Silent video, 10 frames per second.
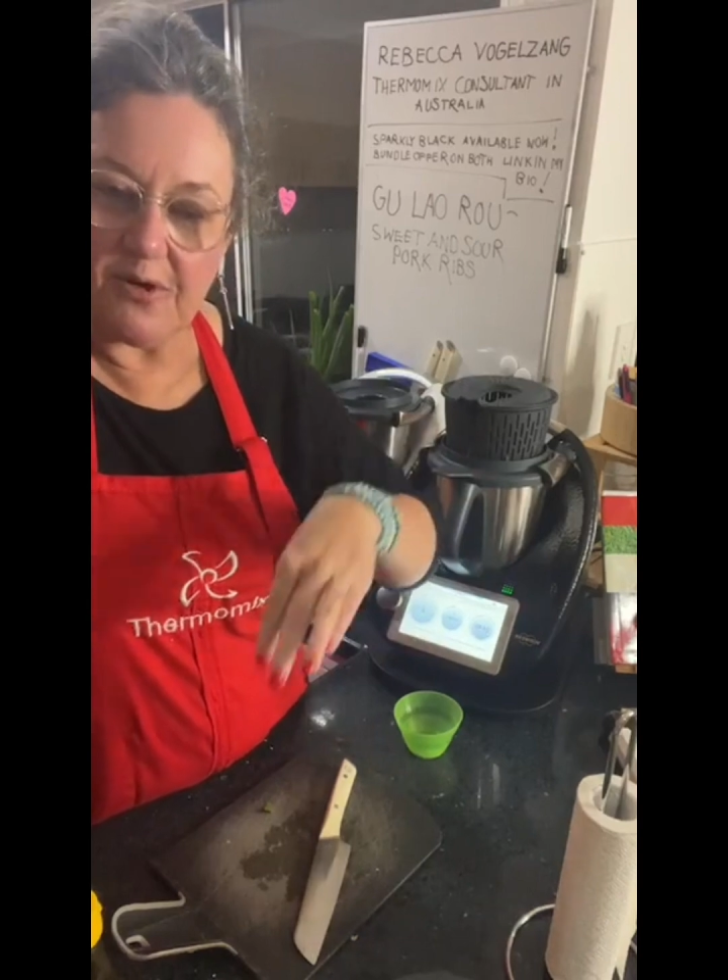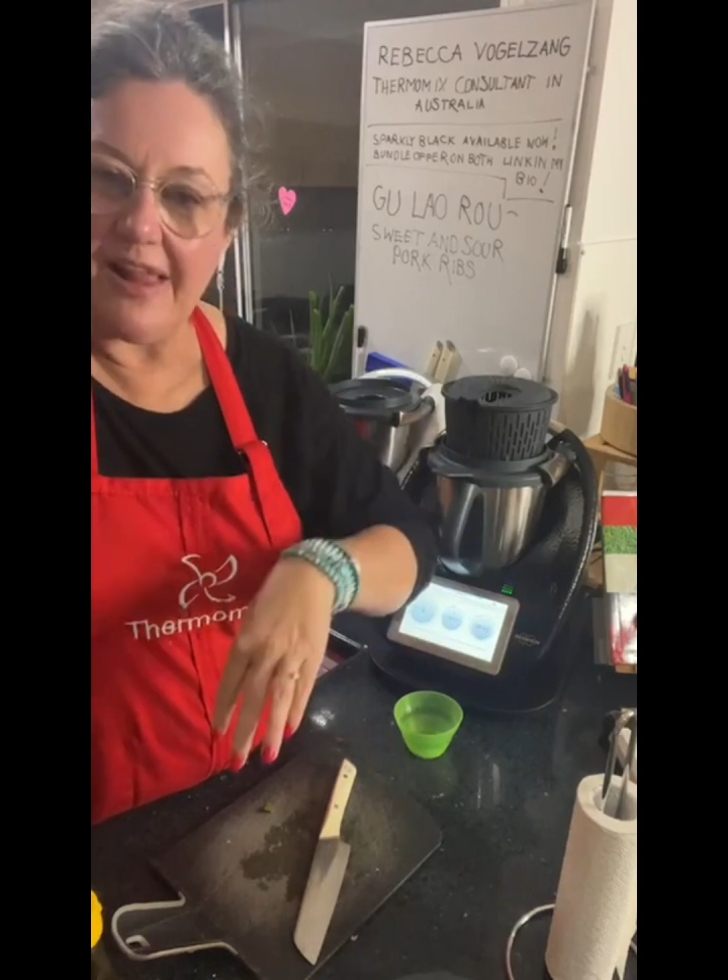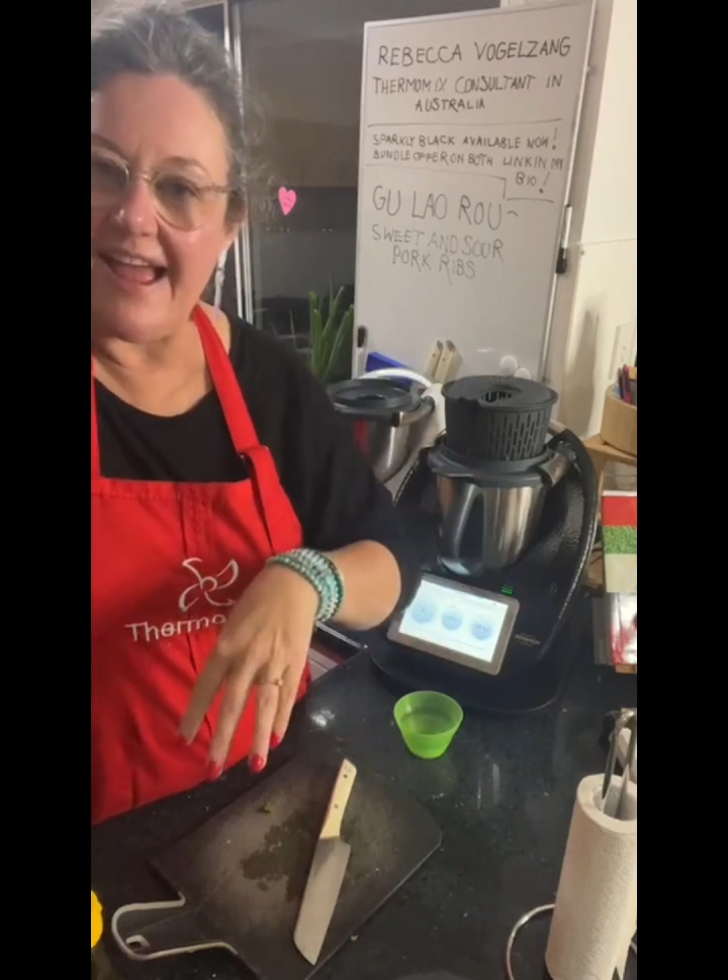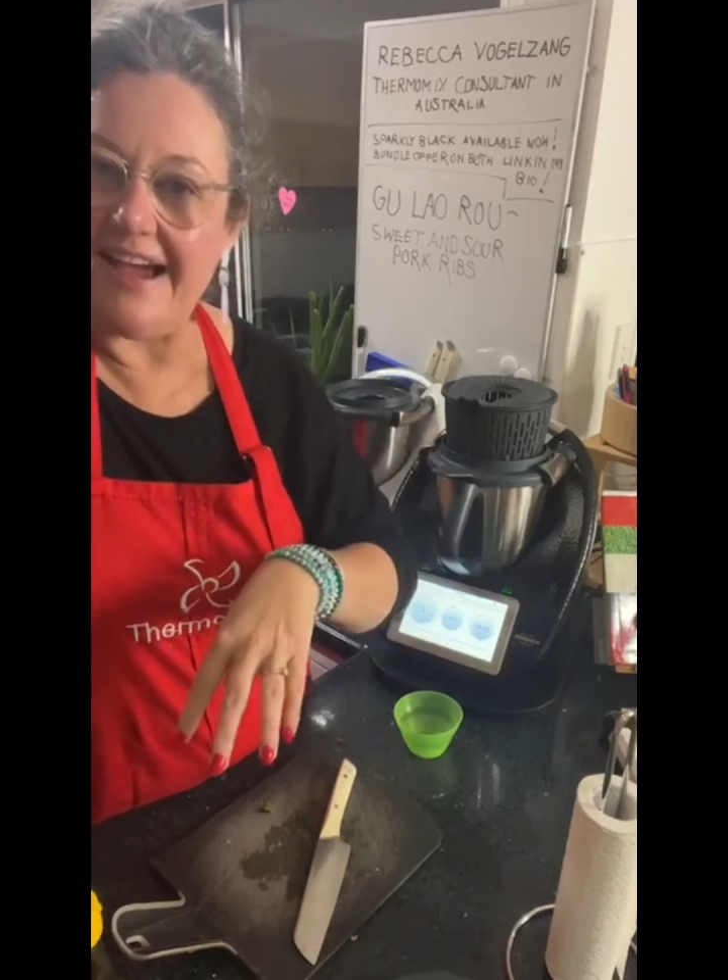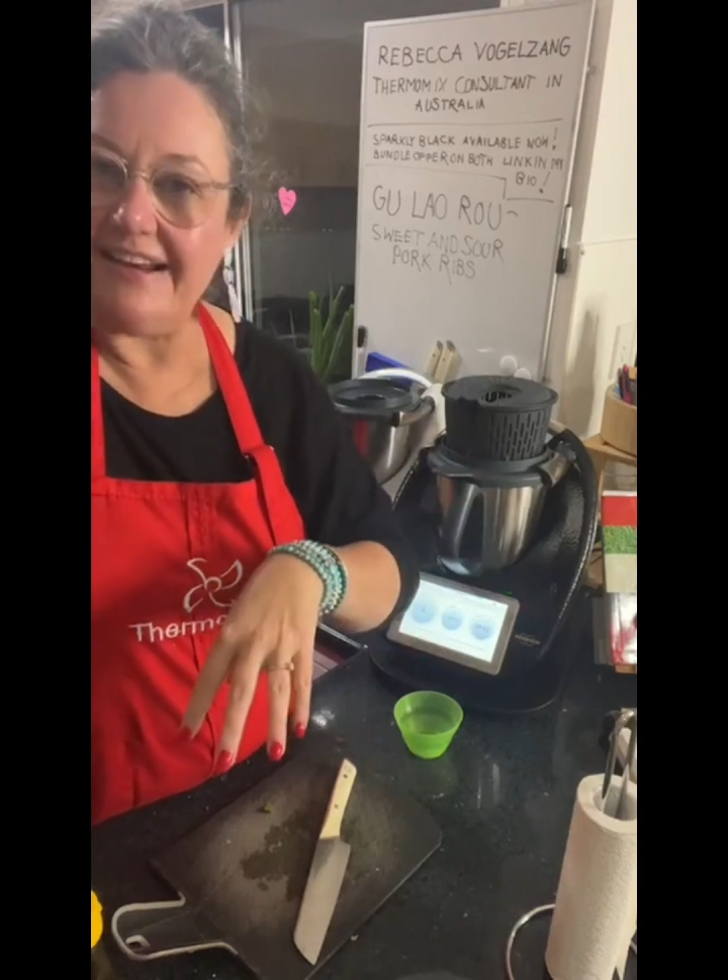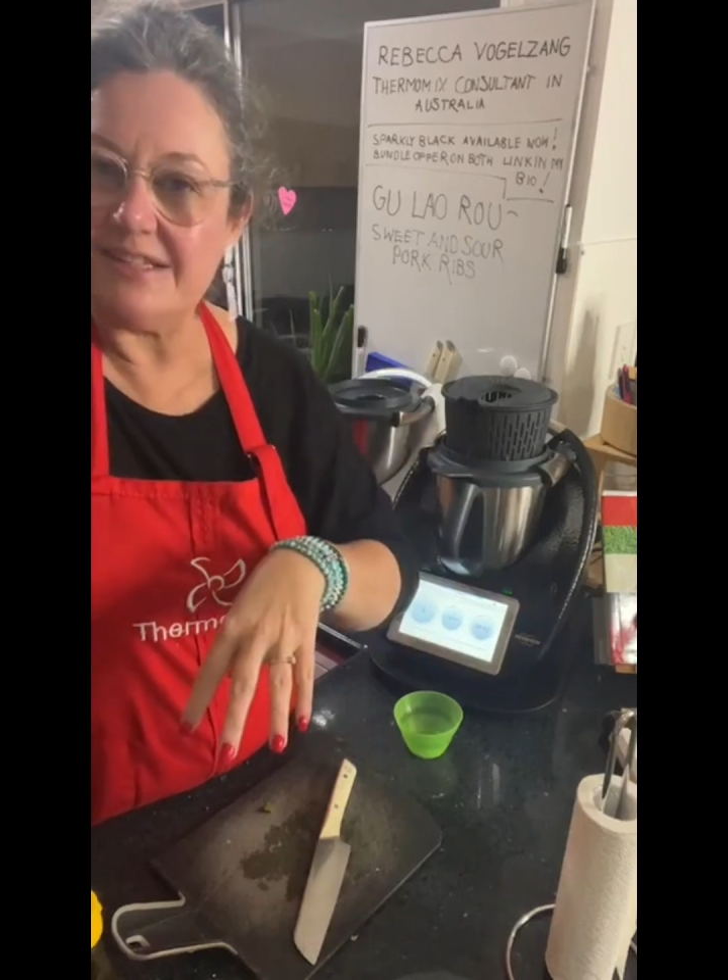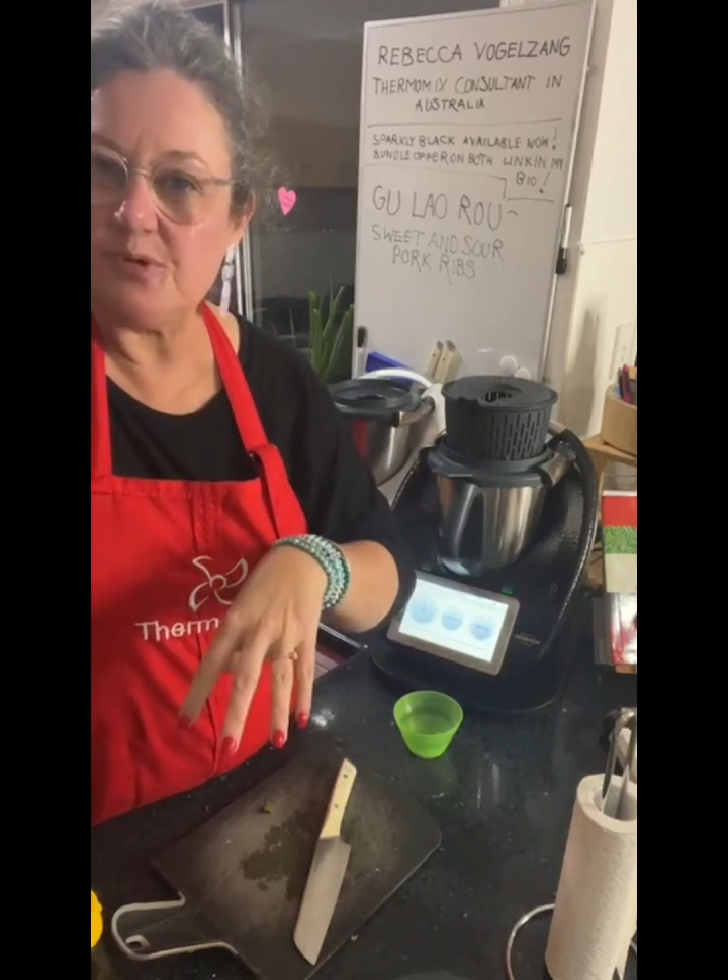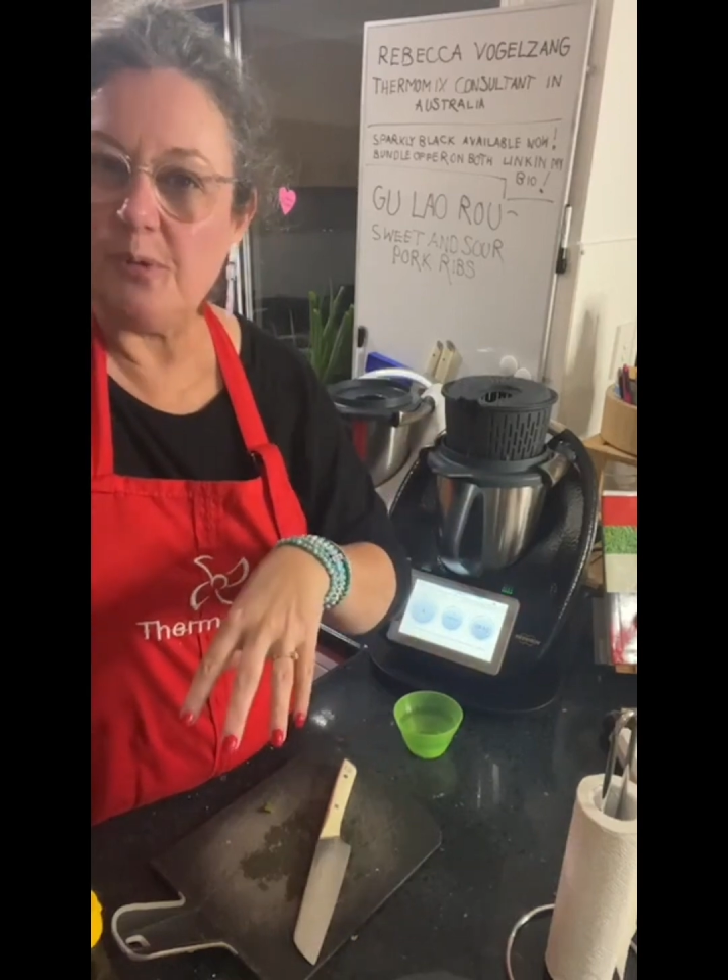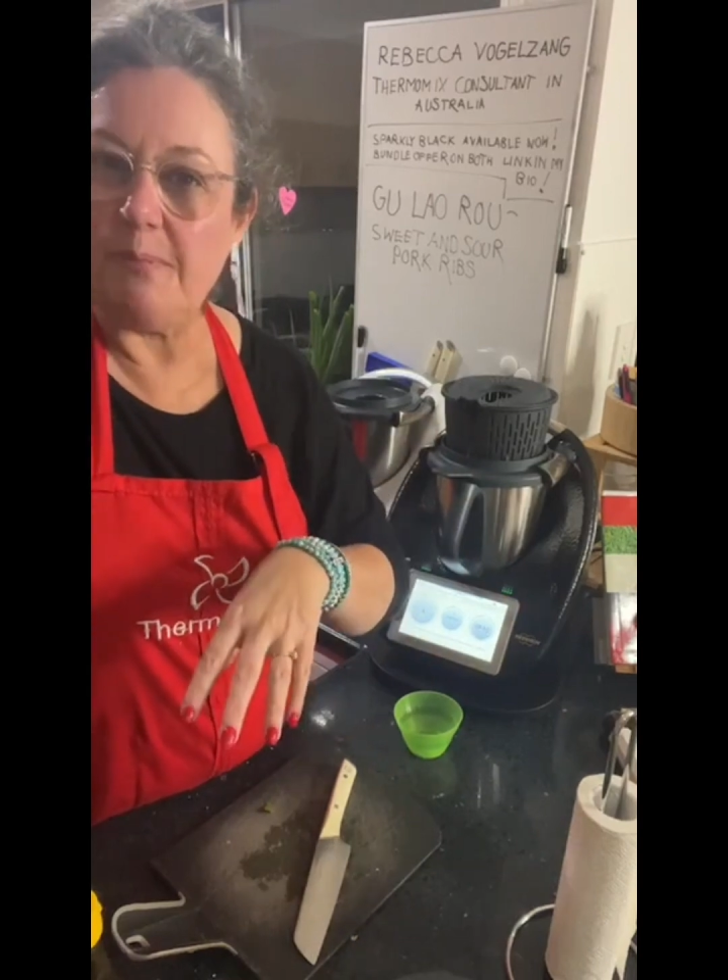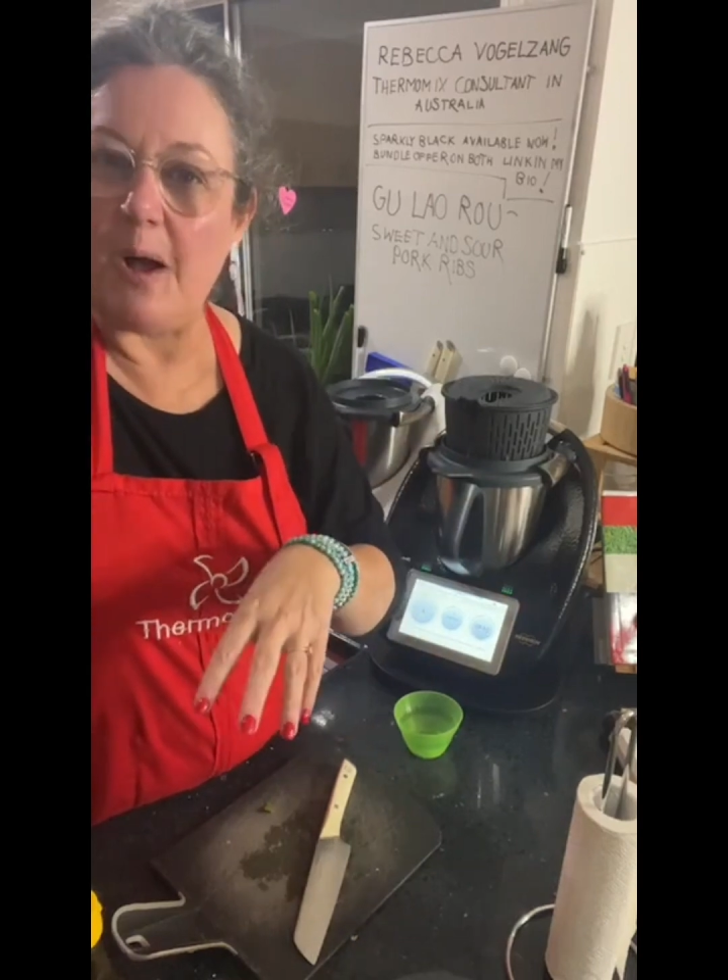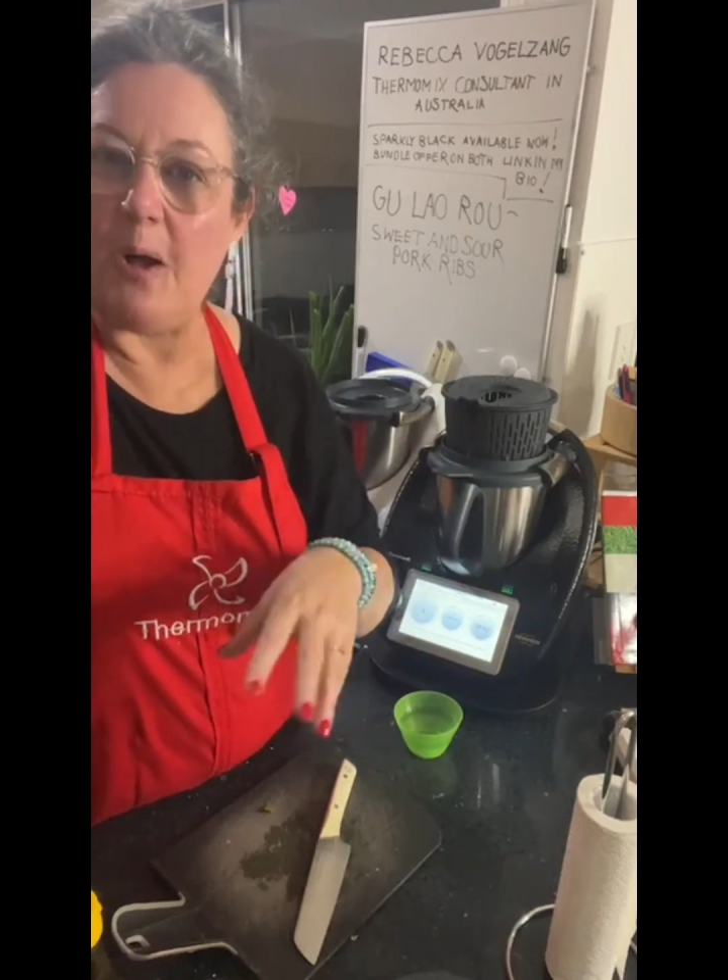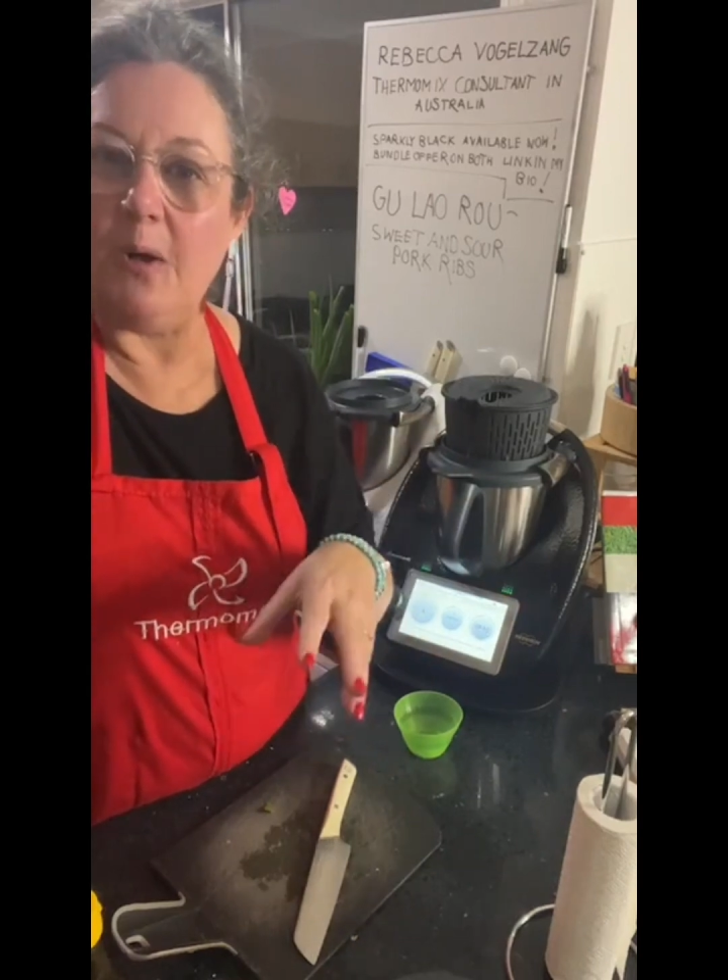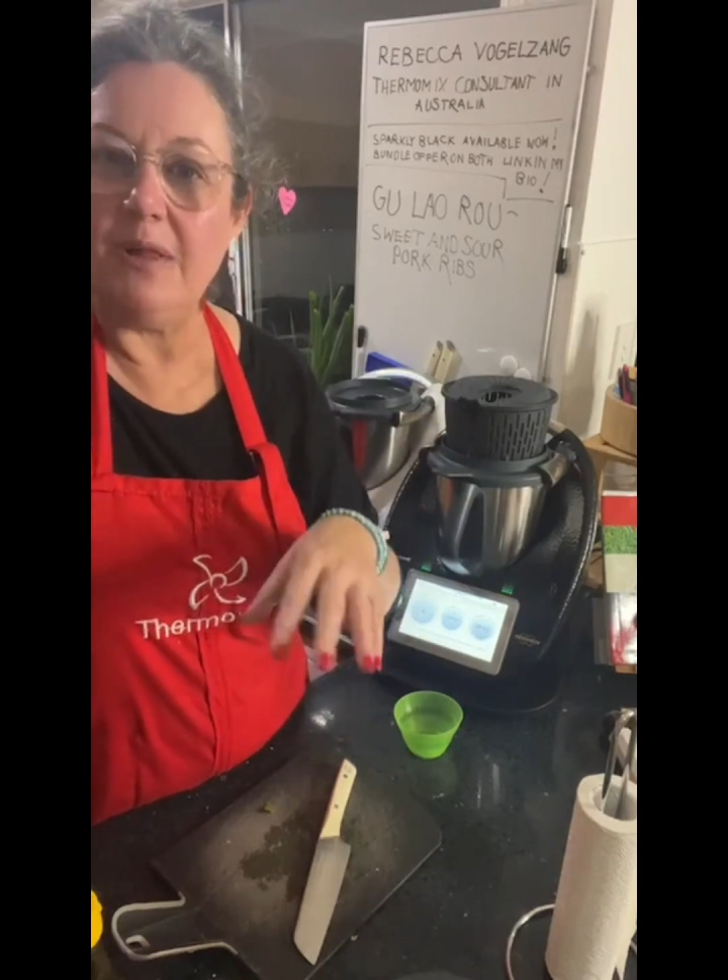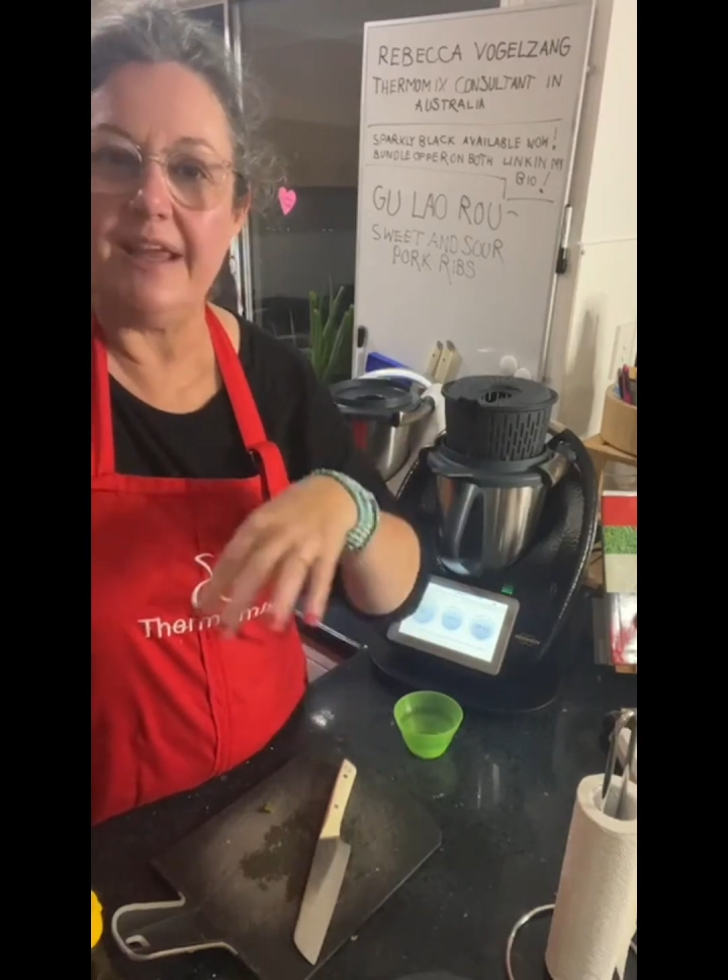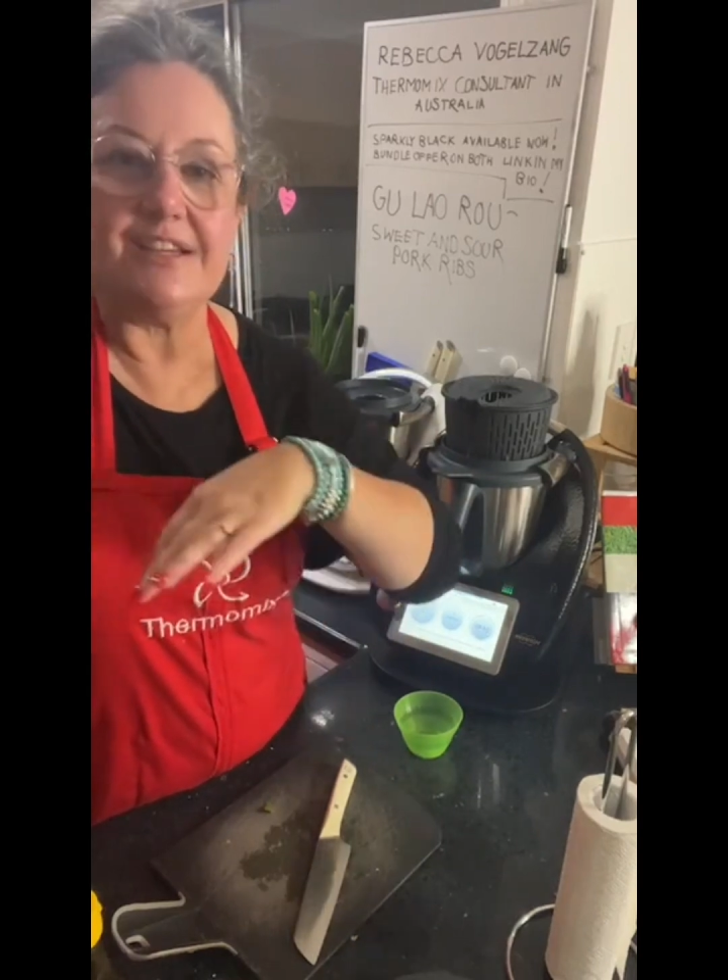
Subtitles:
it all out into a bowl,